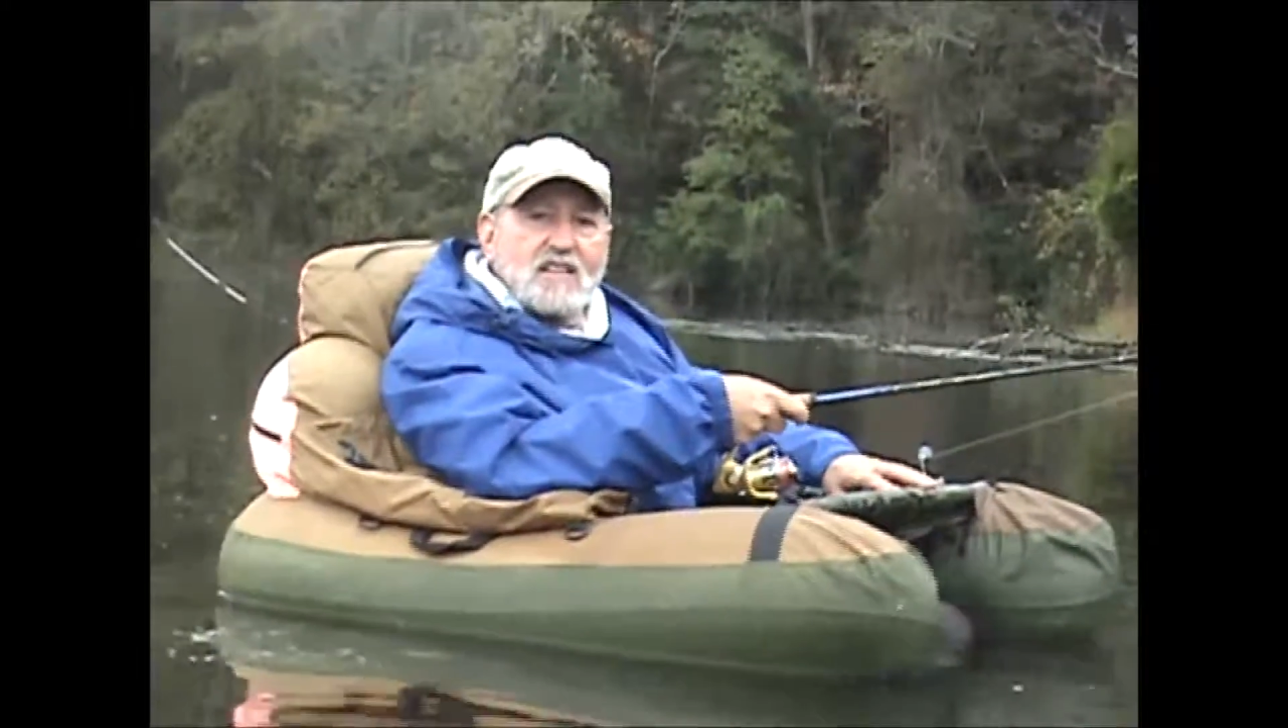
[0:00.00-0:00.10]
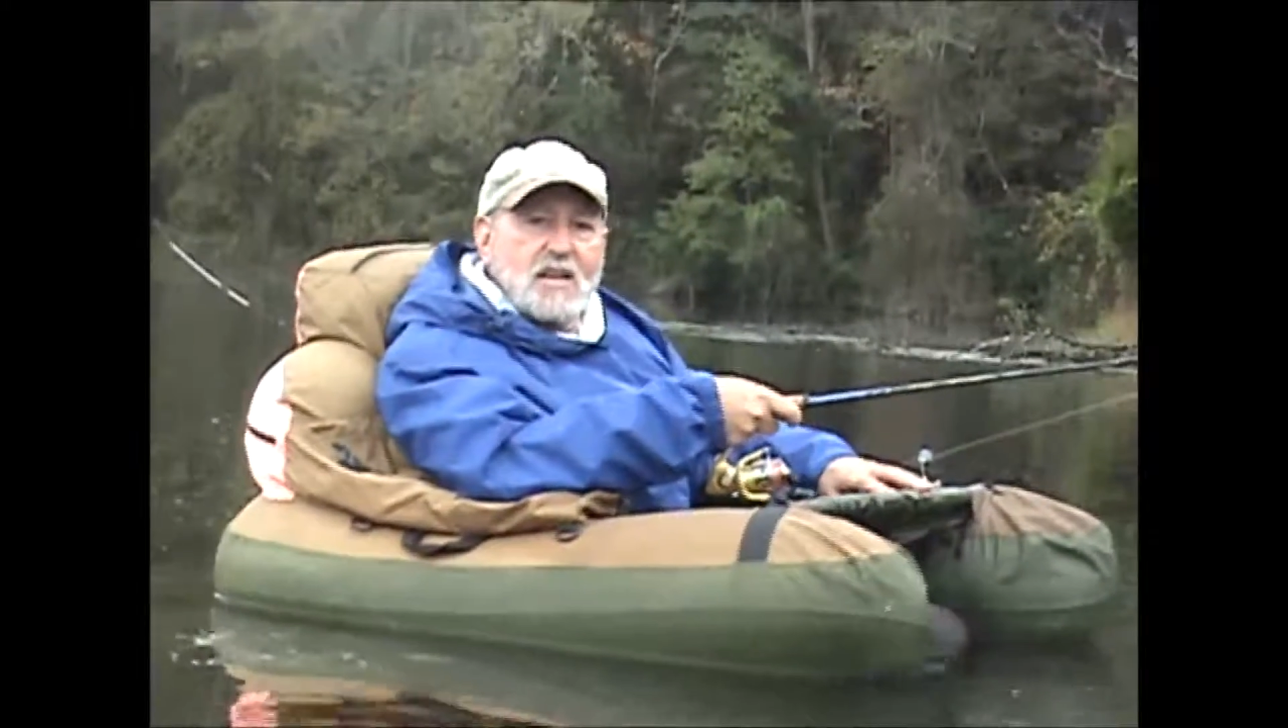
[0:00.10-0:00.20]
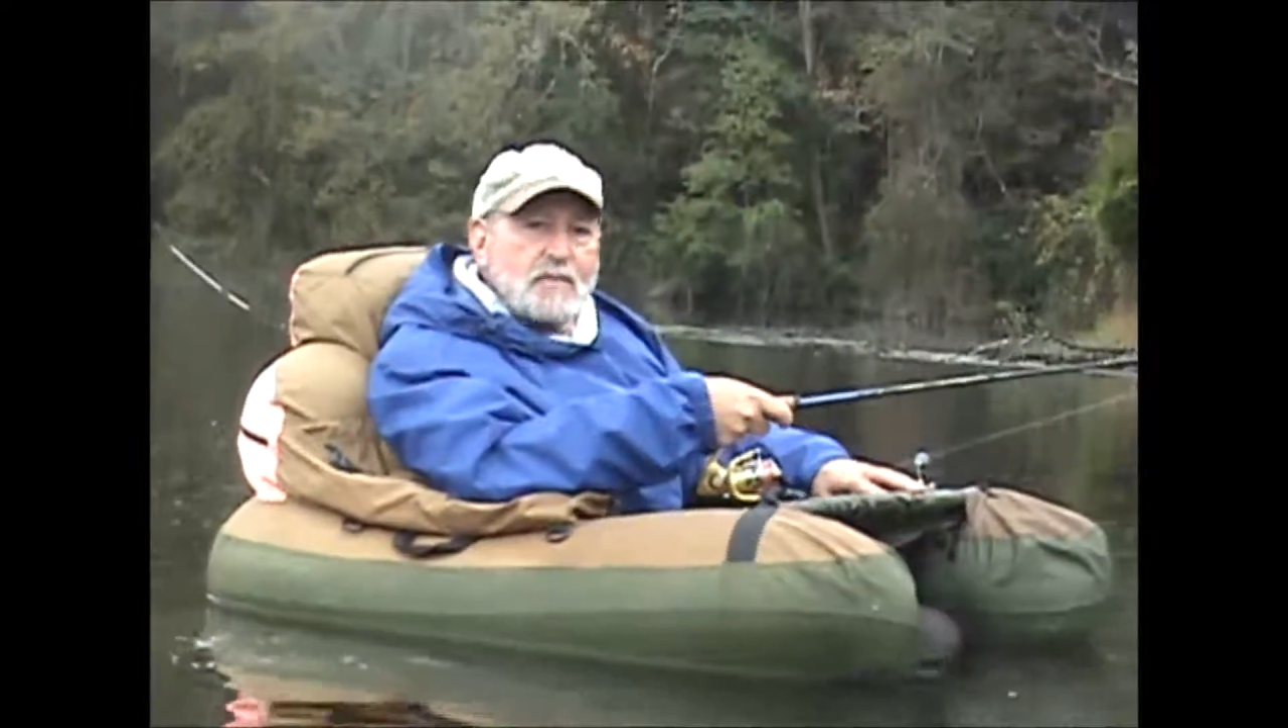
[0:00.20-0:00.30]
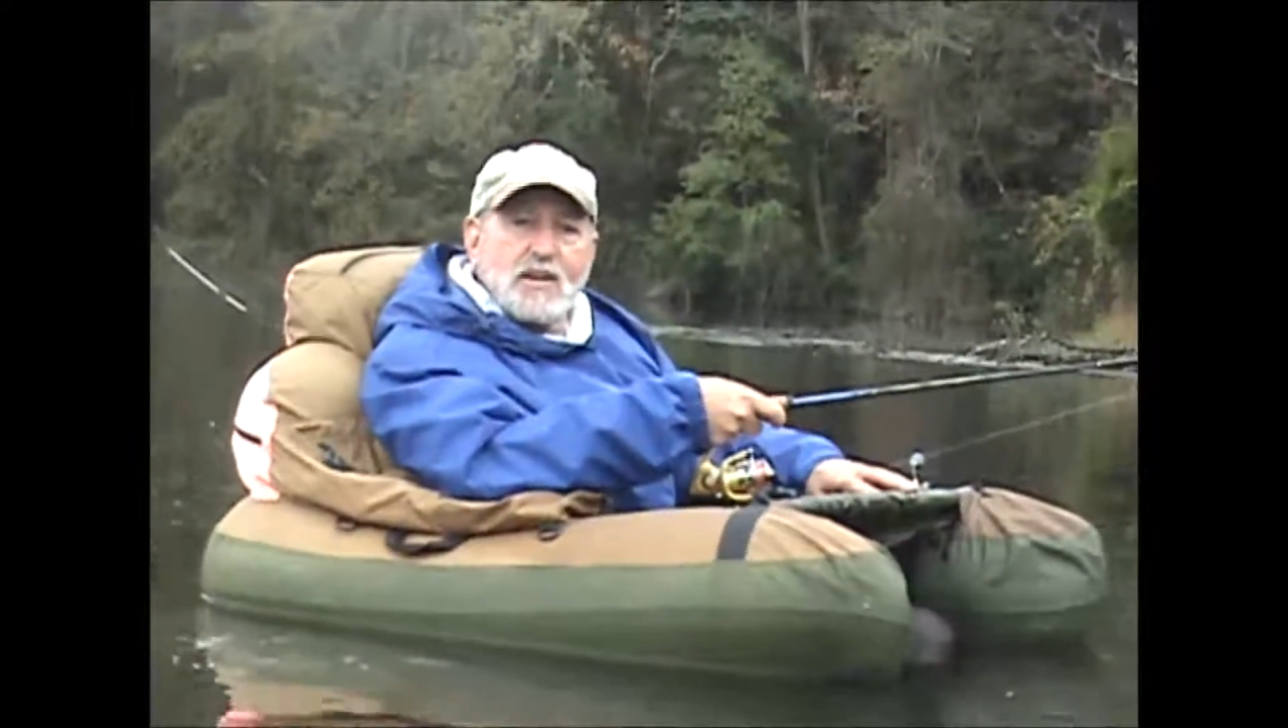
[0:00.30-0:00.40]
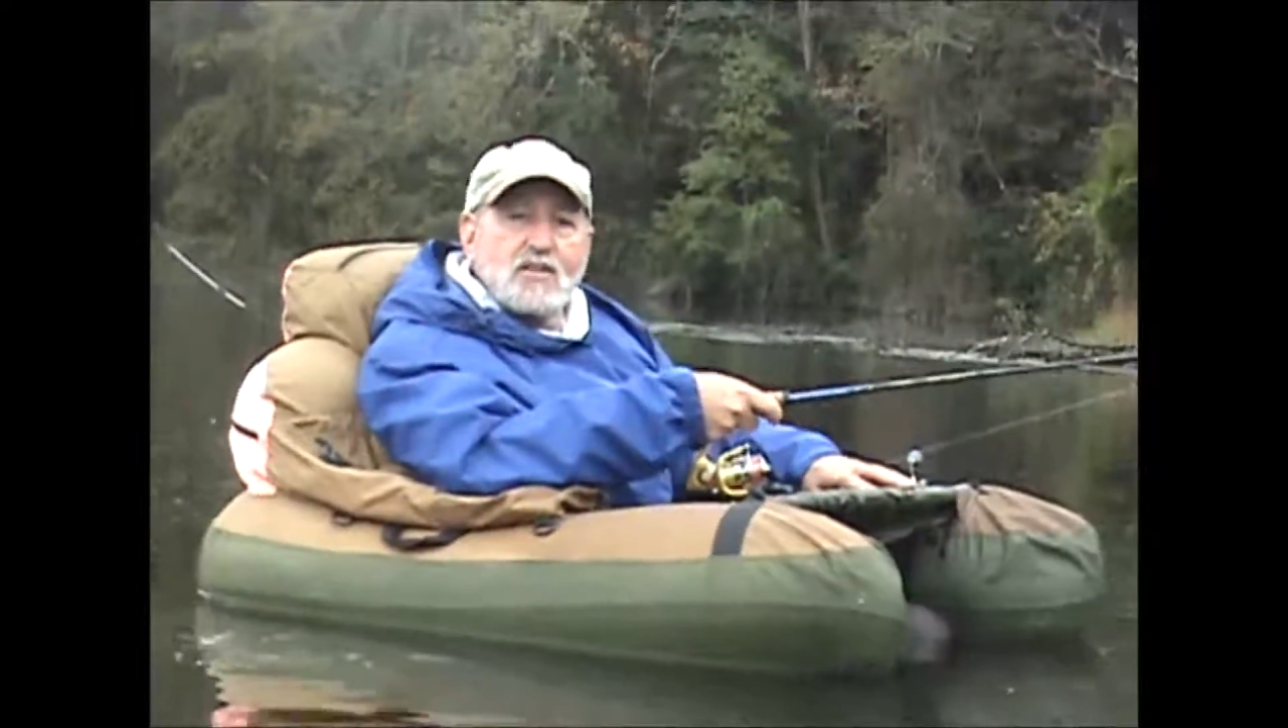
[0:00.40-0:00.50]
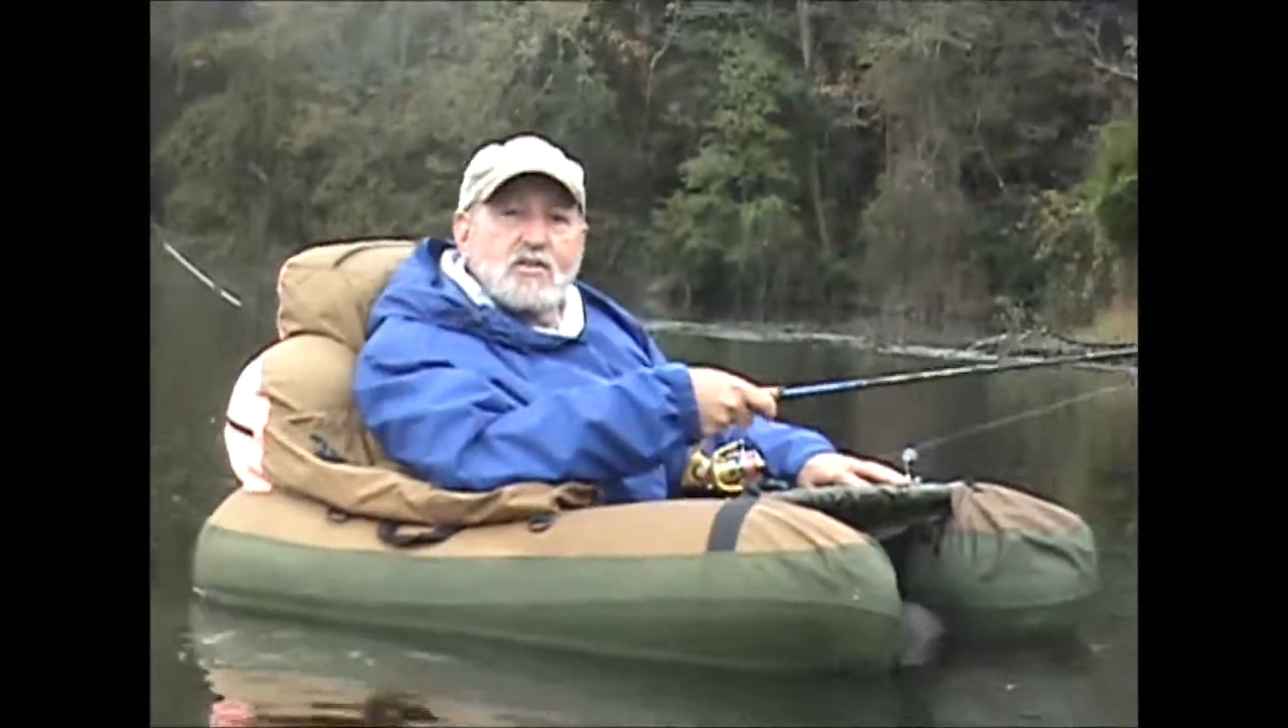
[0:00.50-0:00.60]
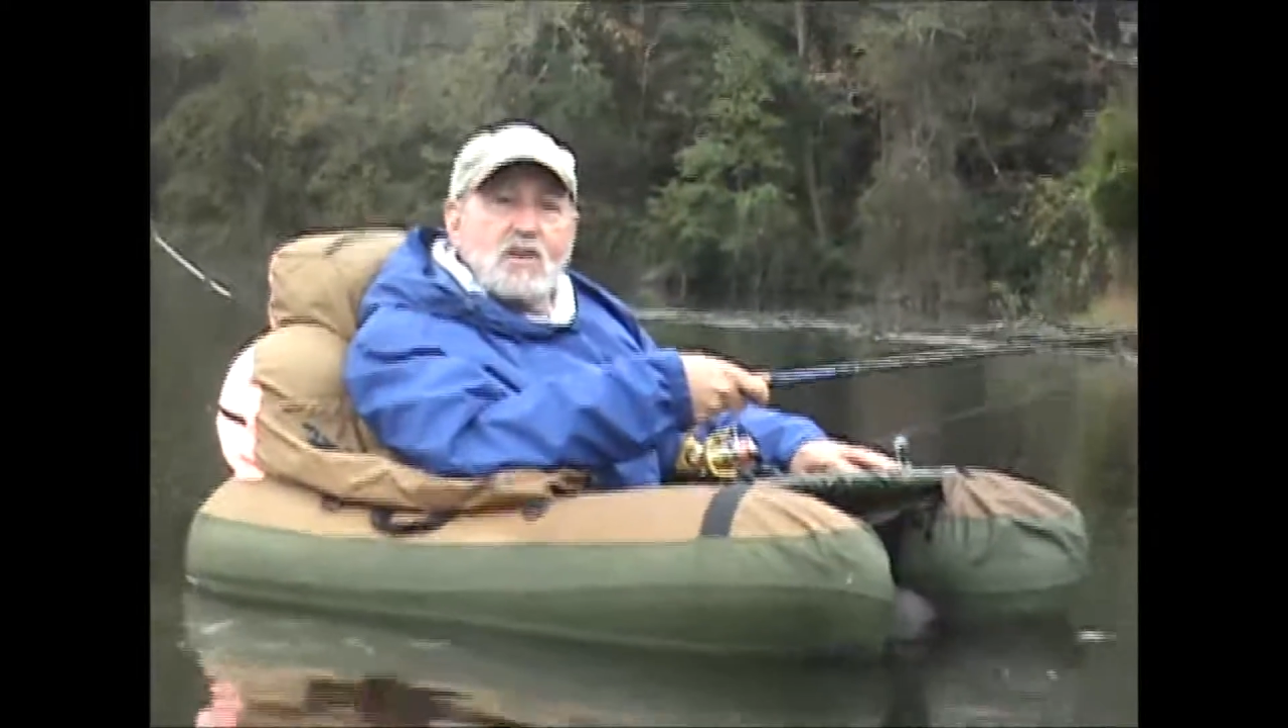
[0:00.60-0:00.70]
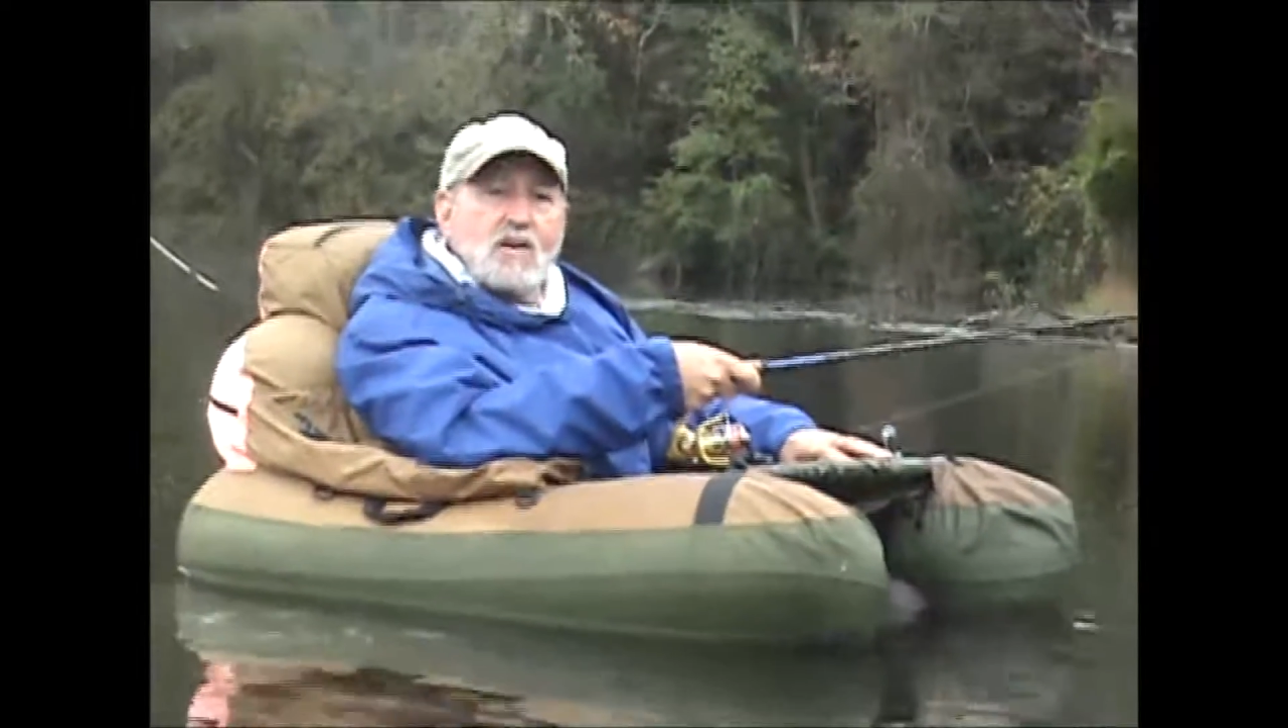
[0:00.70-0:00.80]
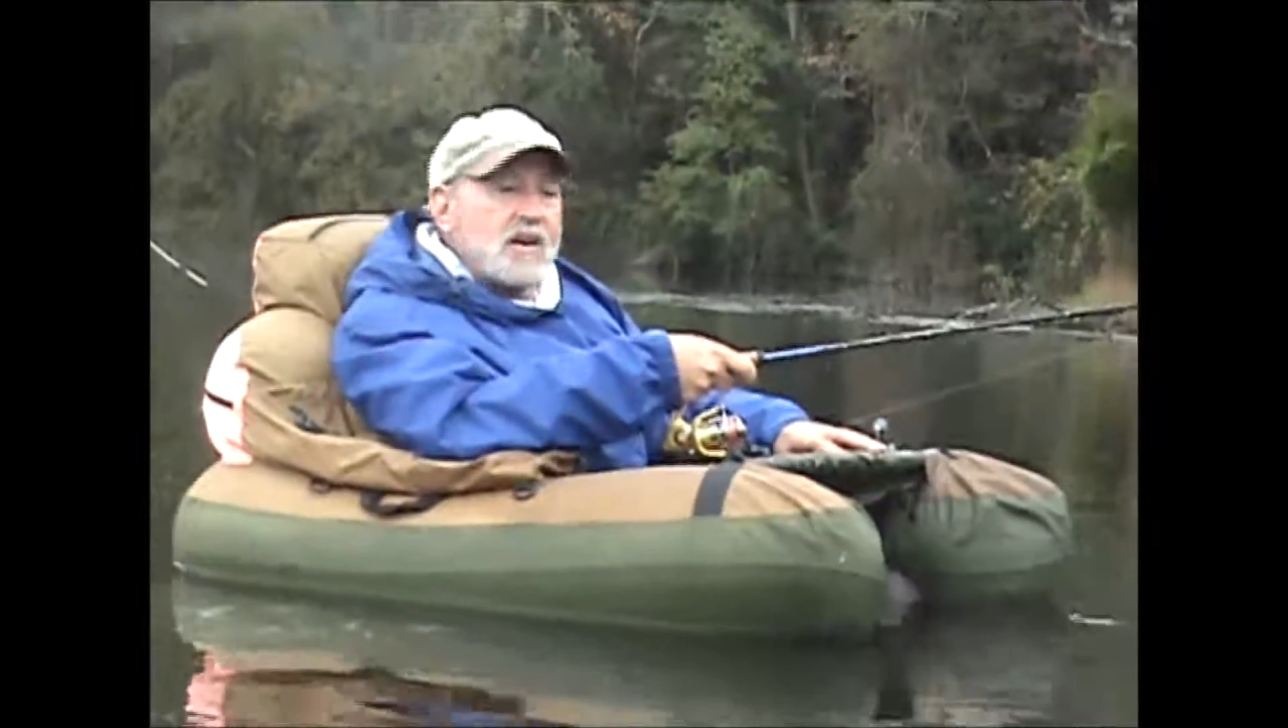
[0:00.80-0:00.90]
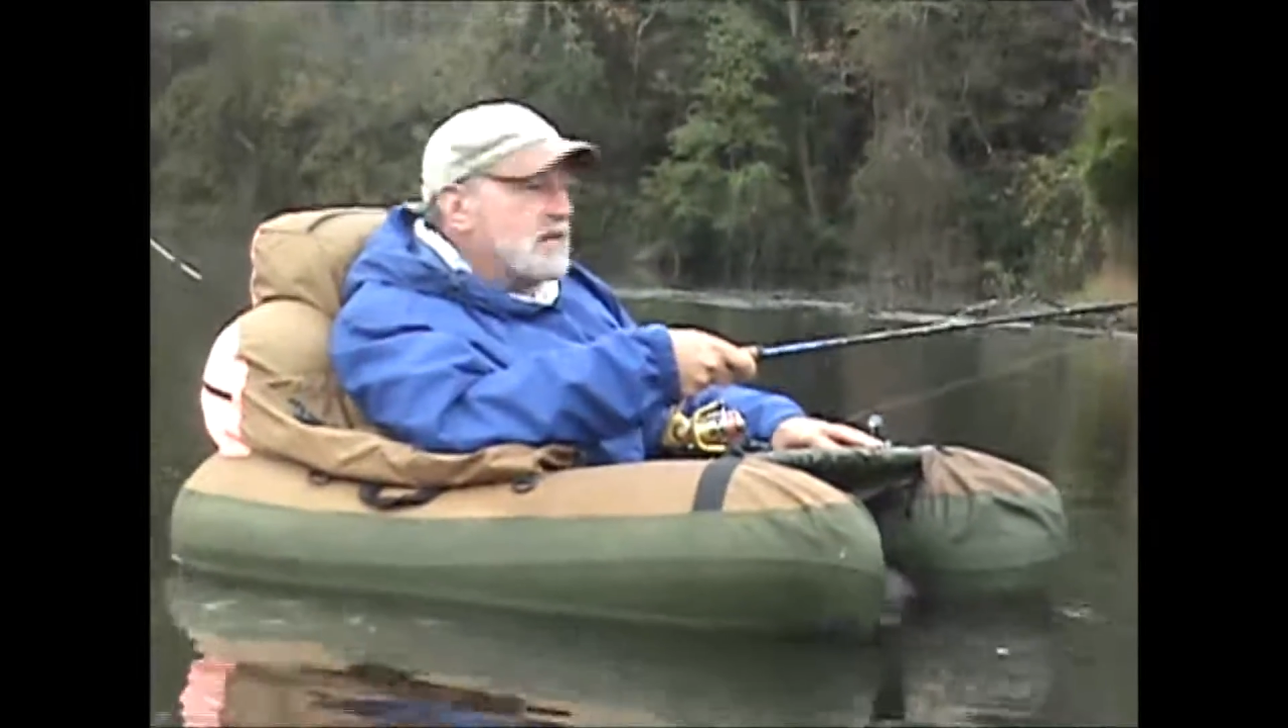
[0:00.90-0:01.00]
keep it in your
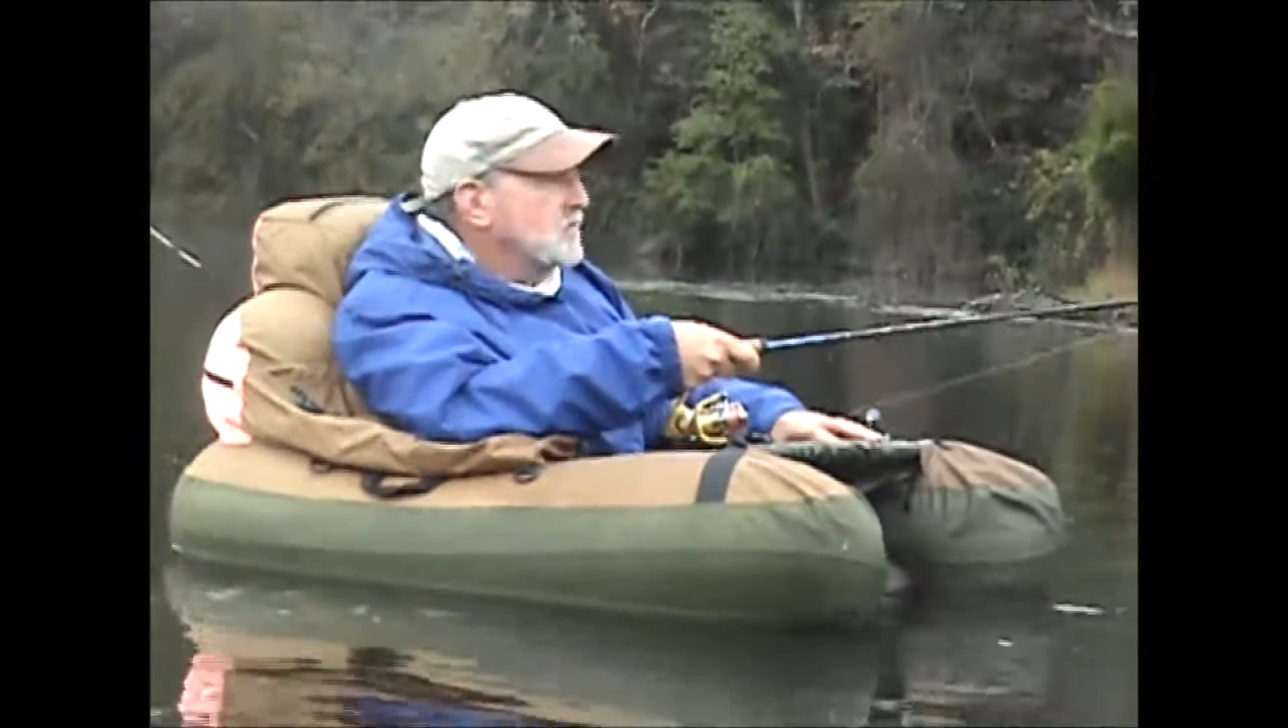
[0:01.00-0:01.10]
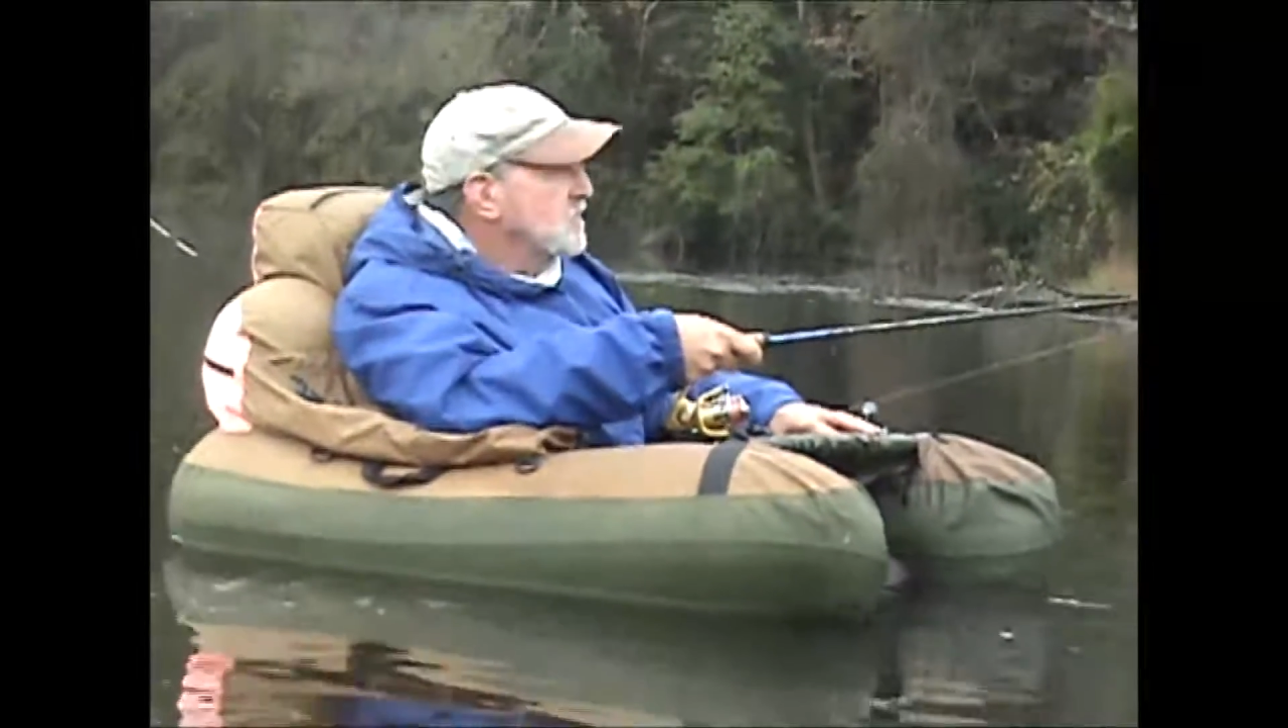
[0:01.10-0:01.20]
car.